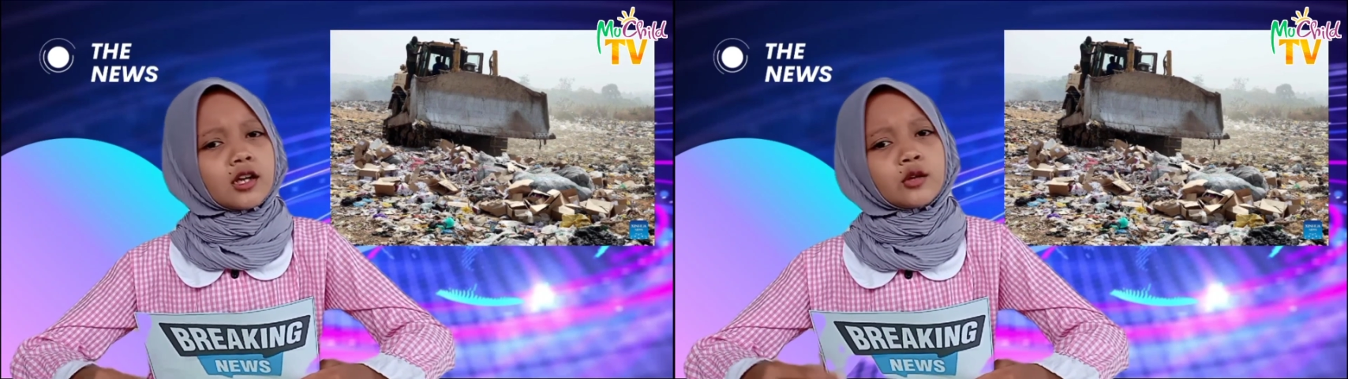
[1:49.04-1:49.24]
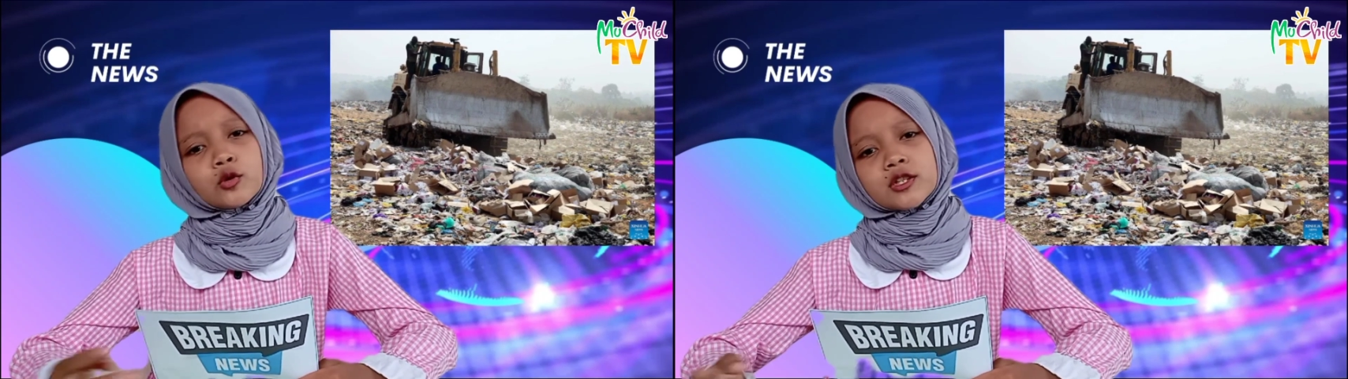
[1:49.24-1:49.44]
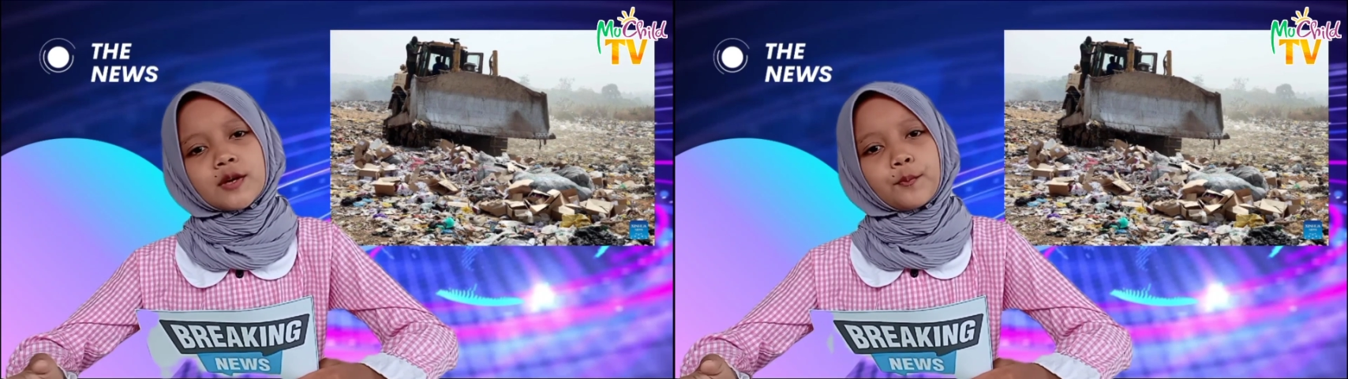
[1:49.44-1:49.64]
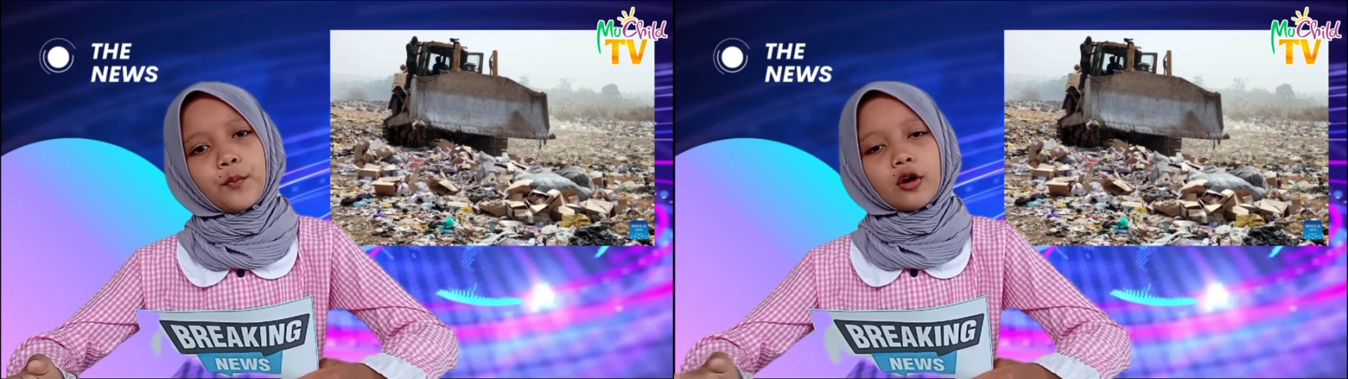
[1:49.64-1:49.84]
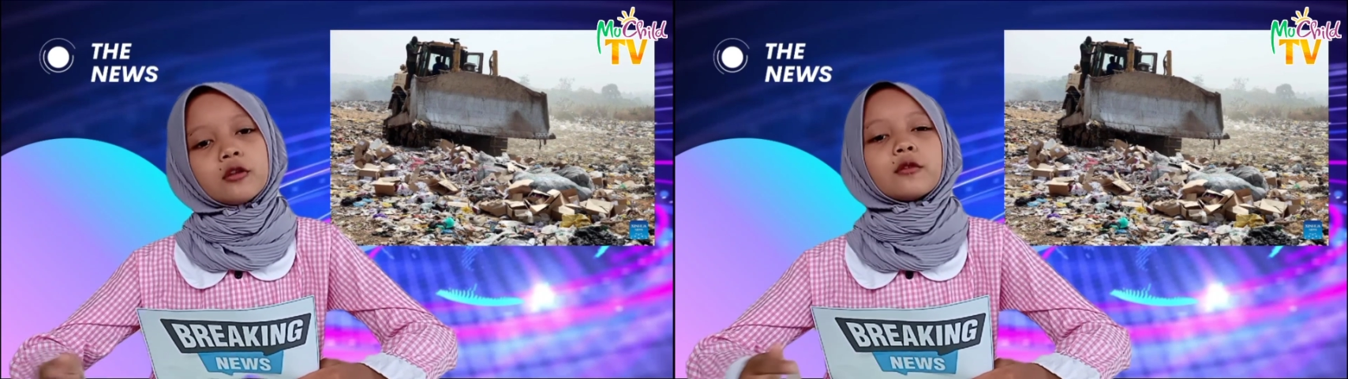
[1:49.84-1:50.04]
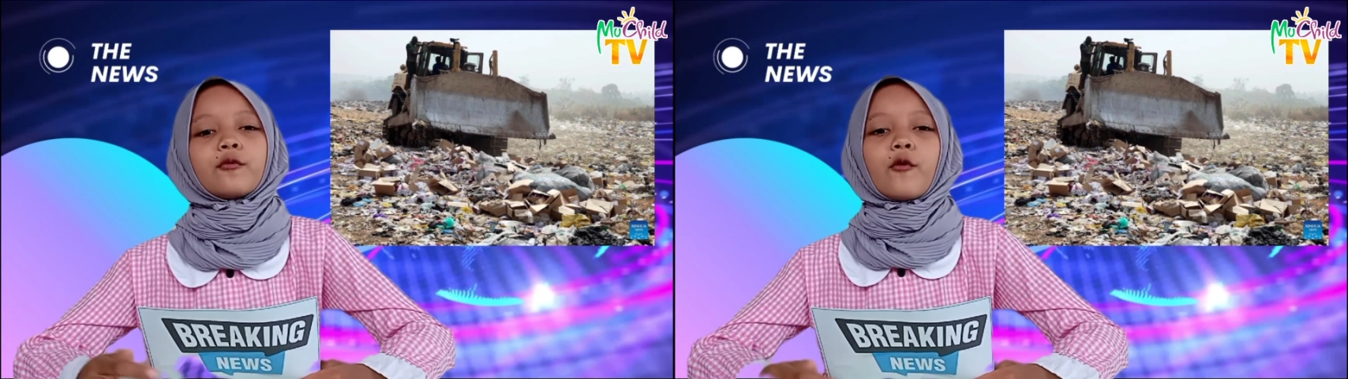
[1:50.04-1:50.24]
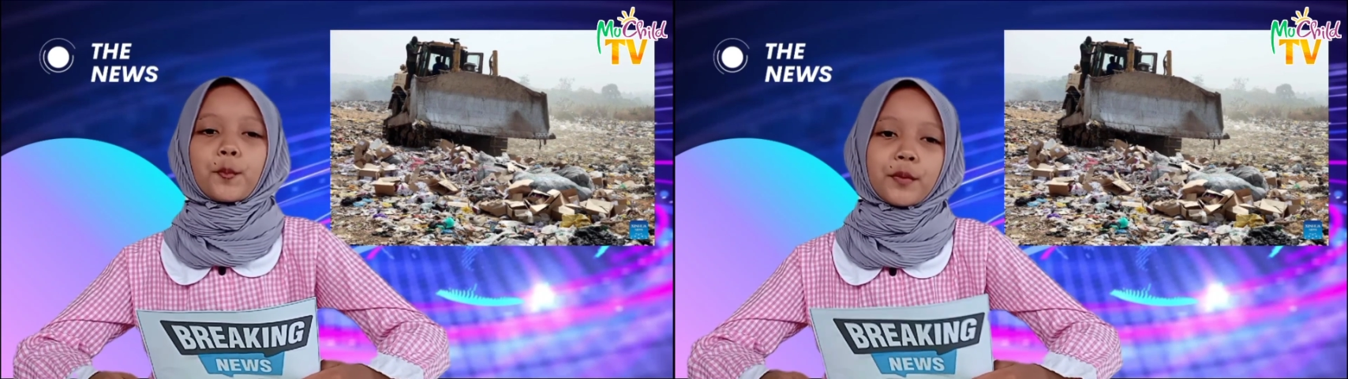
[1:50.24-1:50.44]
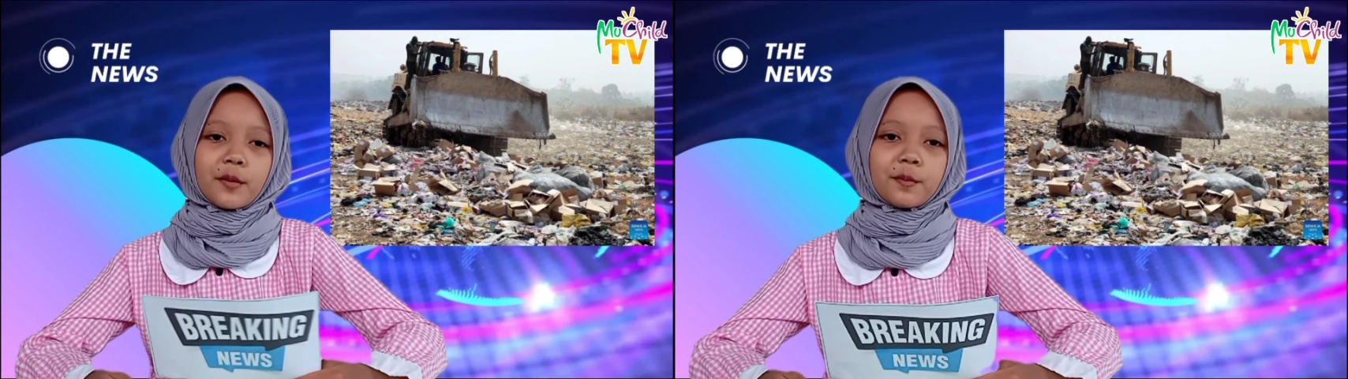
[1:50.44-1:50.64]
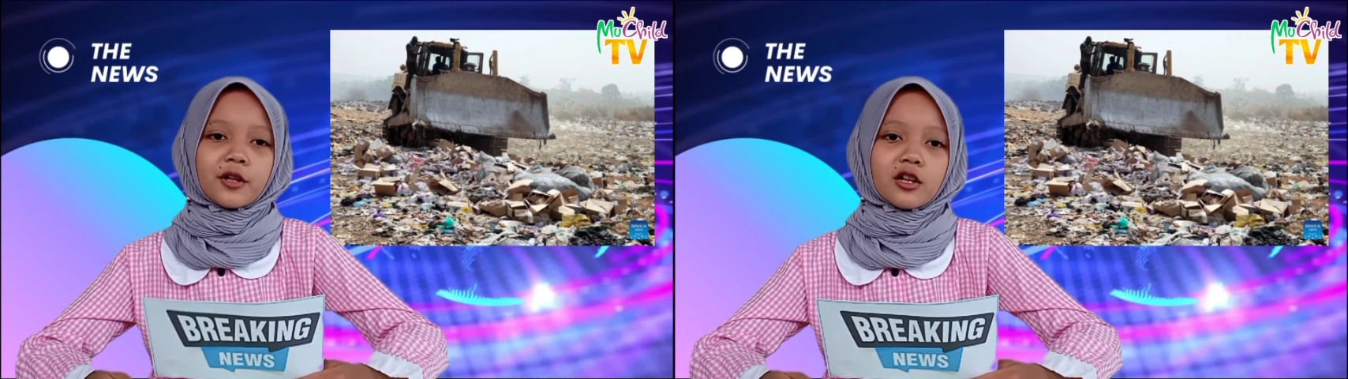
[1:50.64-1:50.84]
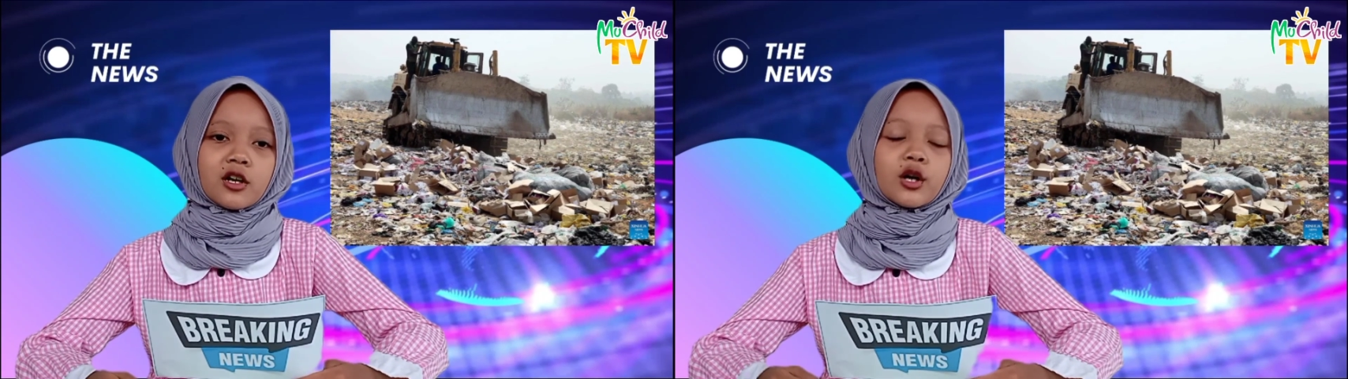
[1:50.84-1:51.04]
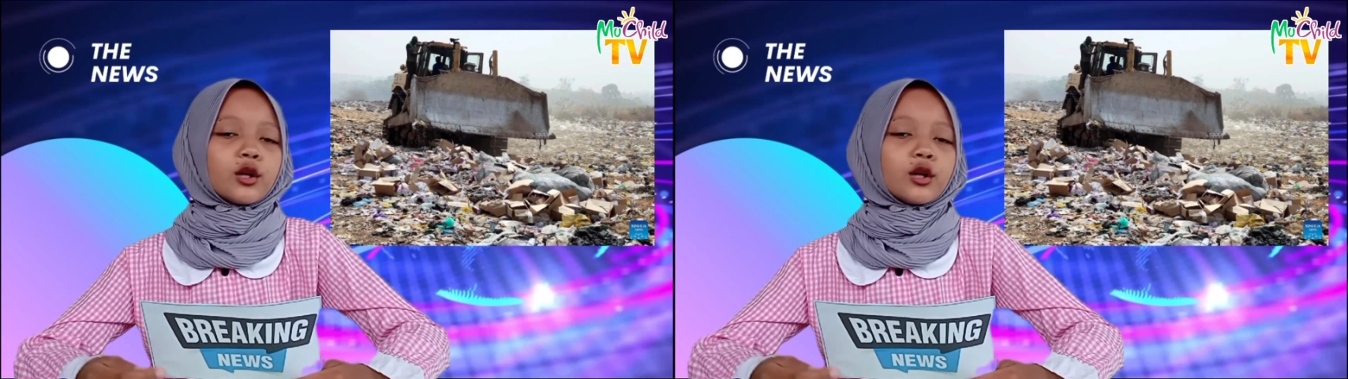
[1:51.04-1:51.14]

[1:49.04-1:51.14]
It was important for people